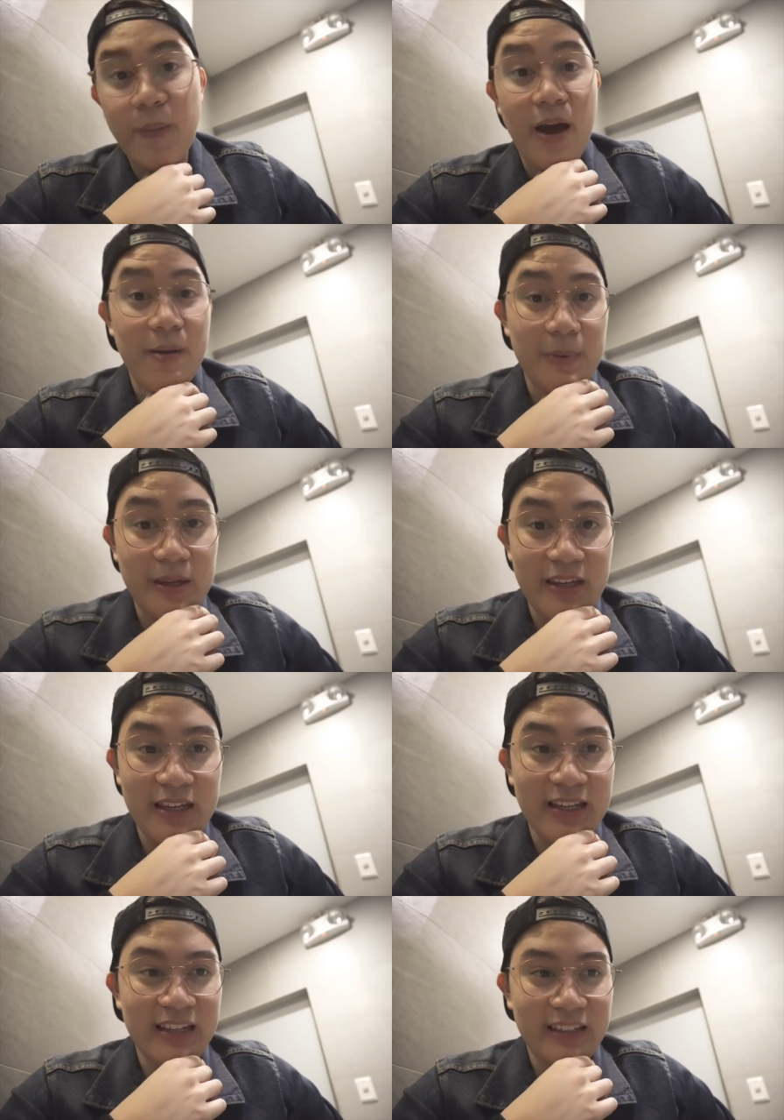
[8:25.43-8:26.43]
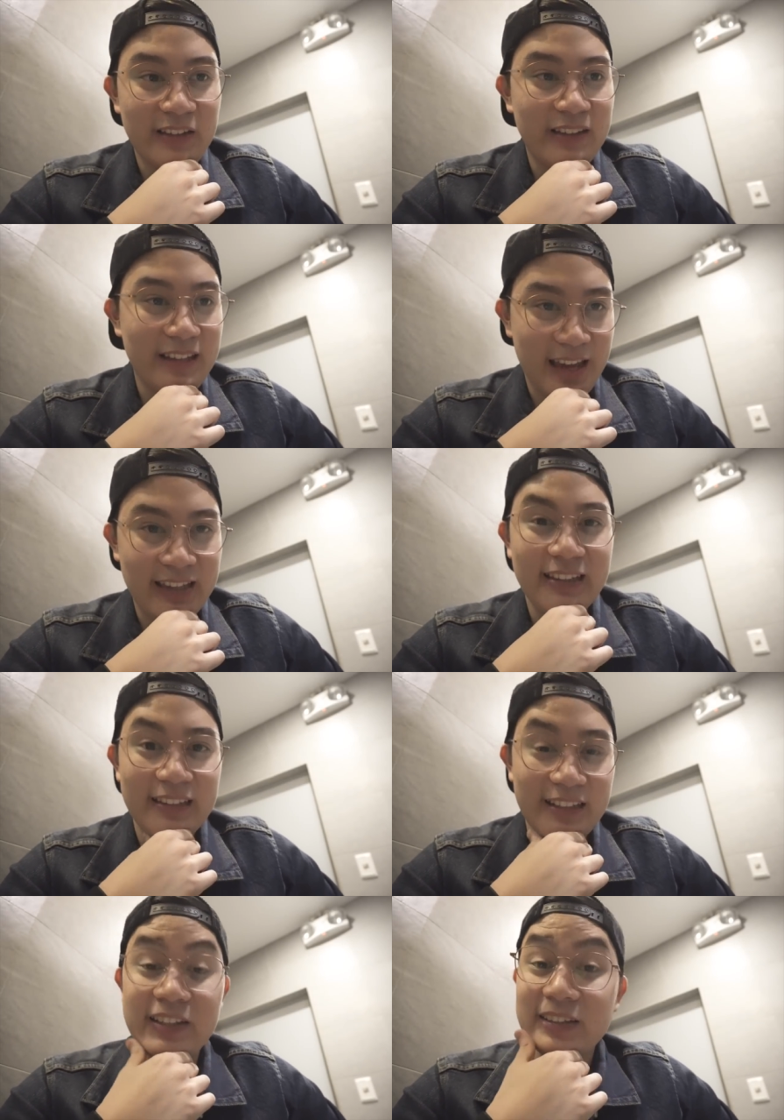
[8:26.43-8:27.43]
I'm happy it
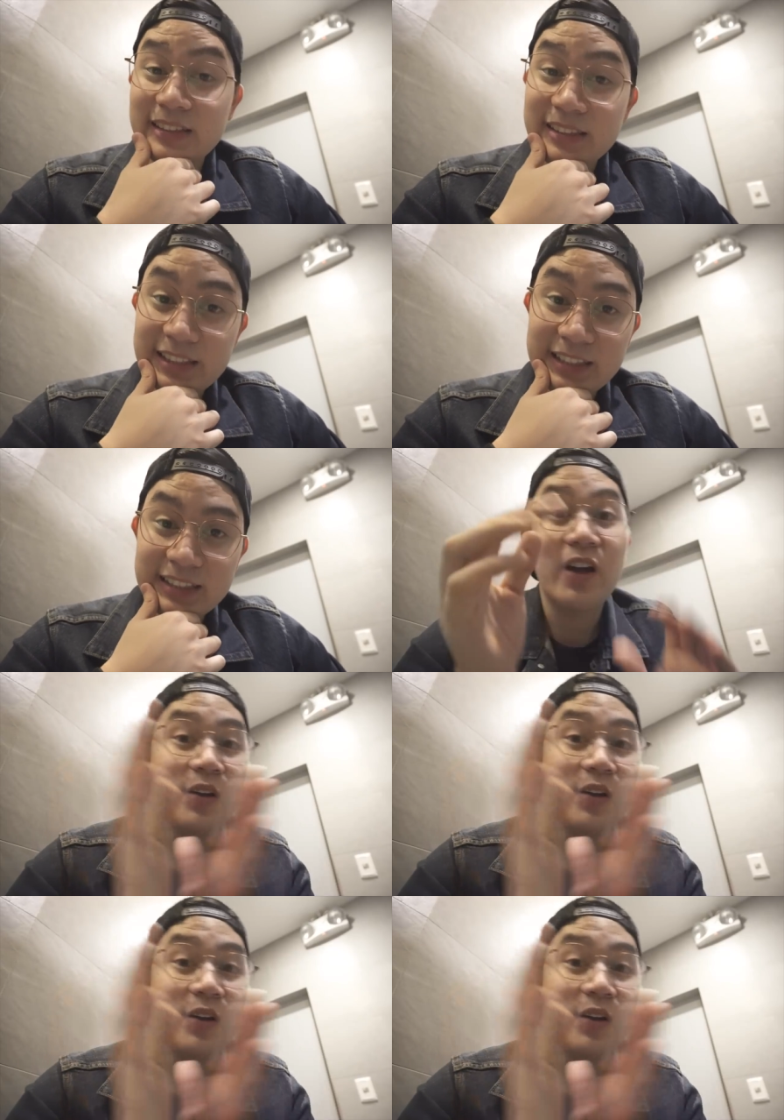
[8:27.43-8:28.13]
ended in a success.